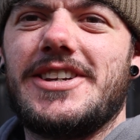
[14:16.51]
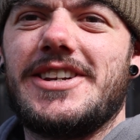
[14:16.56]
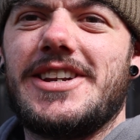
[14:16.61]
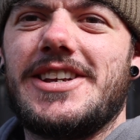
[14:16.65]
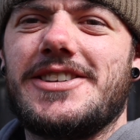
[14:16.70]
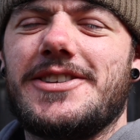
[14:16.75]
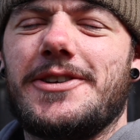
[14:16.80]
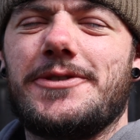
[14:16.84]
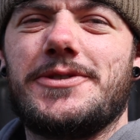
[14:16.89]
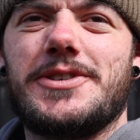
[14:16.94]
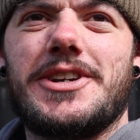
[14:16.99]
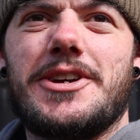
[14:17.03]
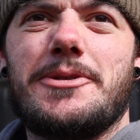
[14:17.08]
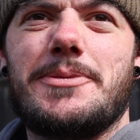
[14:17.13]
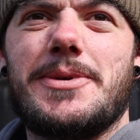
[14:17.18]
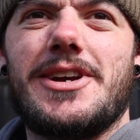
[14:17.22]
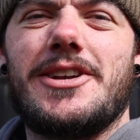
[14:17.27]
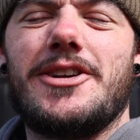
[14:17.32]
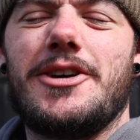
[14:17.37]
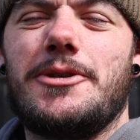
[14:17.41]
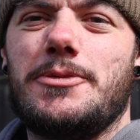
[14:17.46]
there's obviously going to
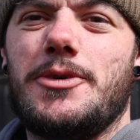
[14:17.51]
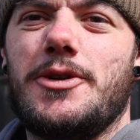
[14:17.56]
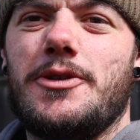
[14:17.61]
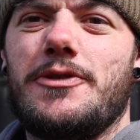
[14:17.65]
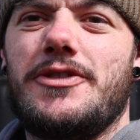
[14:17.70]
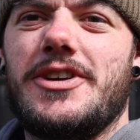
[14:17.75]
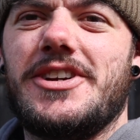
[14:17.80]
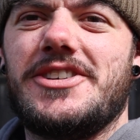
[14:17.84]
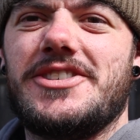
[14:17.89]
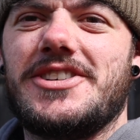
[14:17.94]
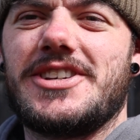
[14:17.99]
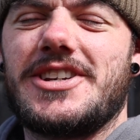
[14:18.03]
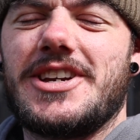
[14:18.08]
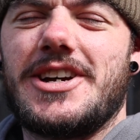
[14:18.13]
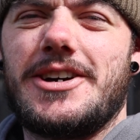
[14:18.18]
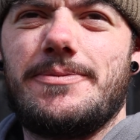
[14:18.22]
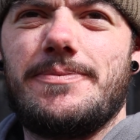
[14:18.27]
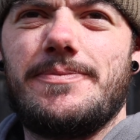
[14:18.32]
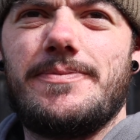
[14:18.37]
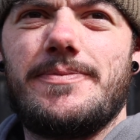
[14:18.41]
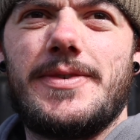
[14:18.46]
be a lot more fish to
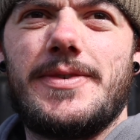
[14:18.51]
come.